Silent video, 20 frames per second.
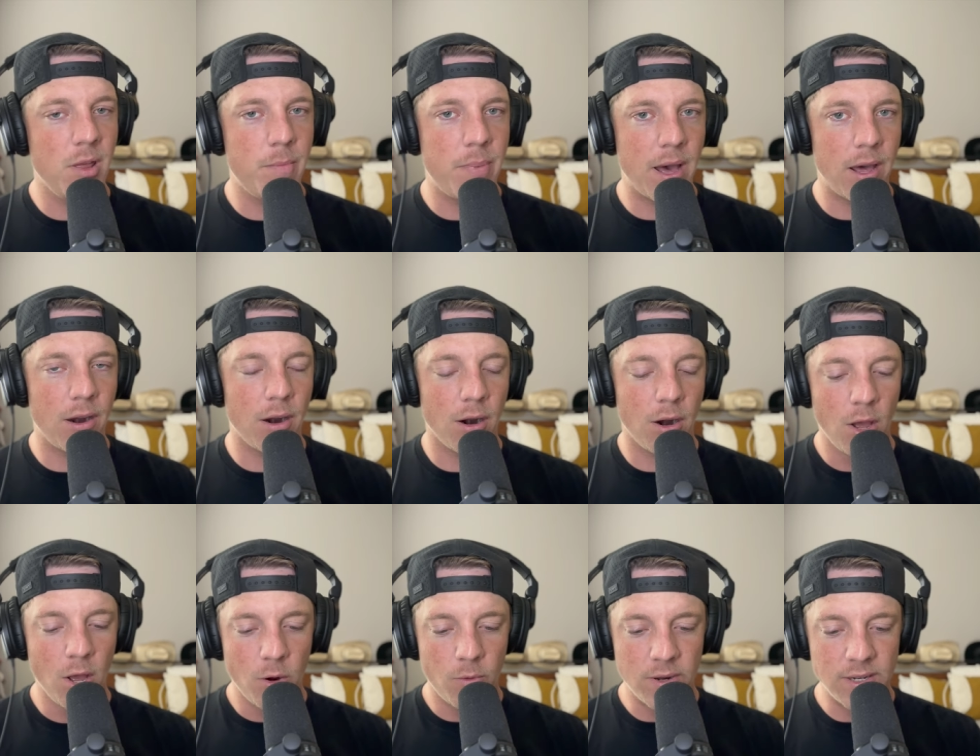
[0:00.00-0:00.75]
better,
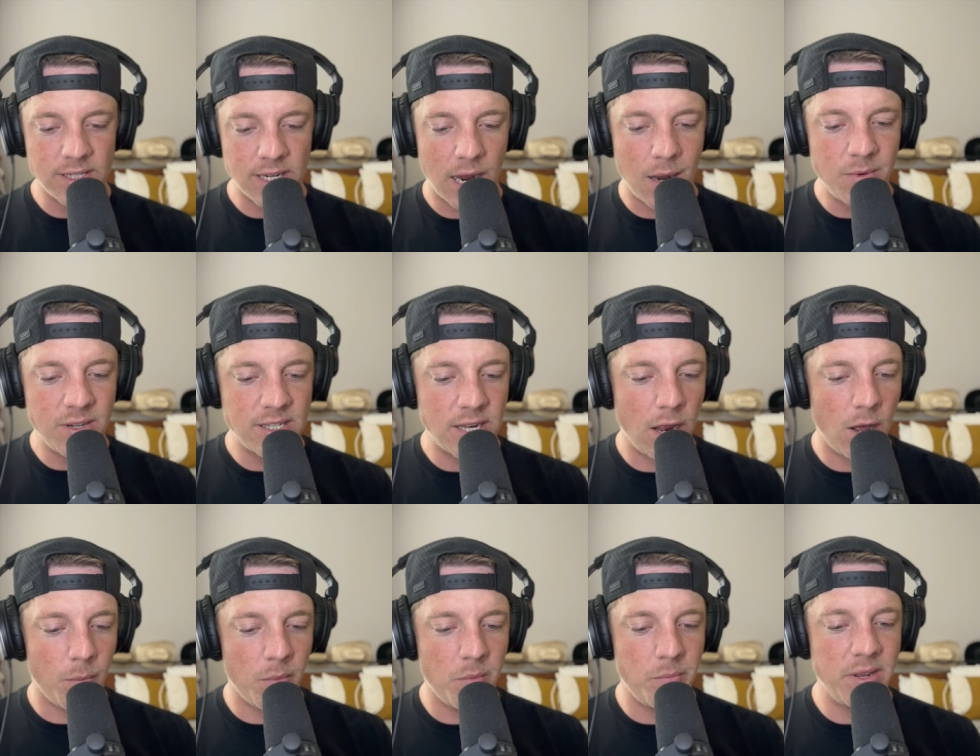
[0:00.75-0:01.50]
when Thomas
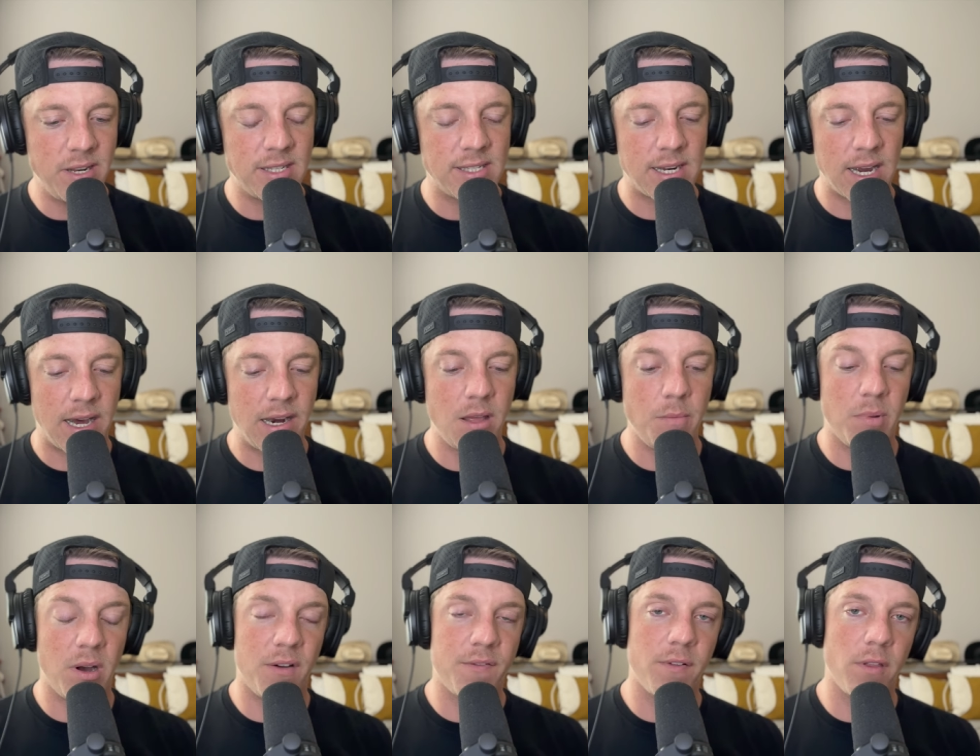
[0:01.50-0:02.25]
Heilman beat Scotty
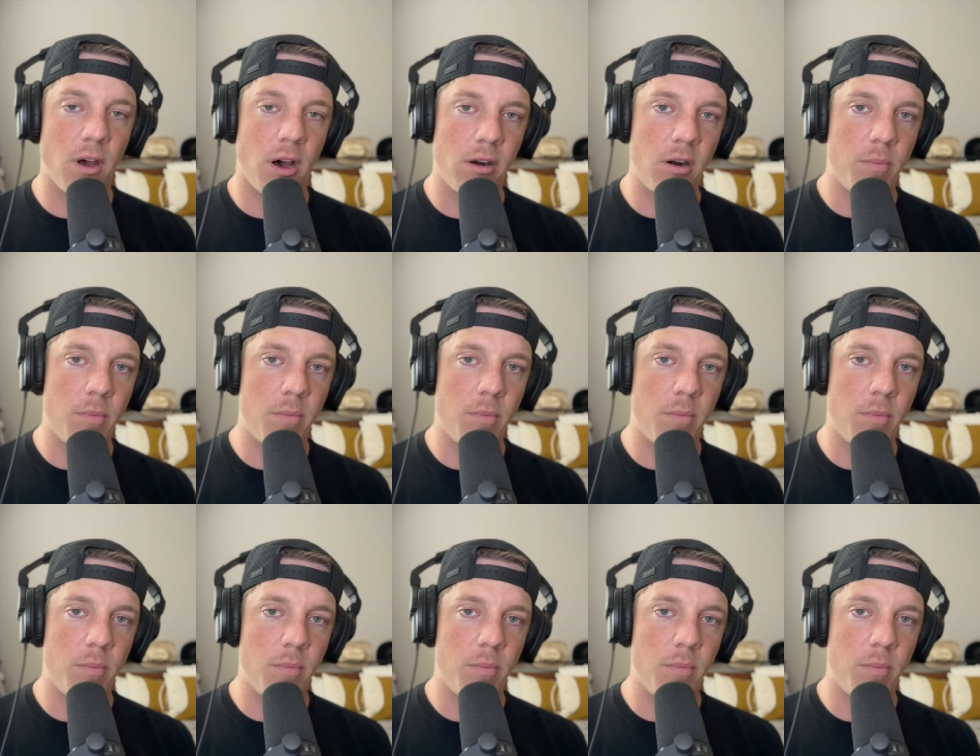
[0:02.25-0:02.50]
Buff in Hunter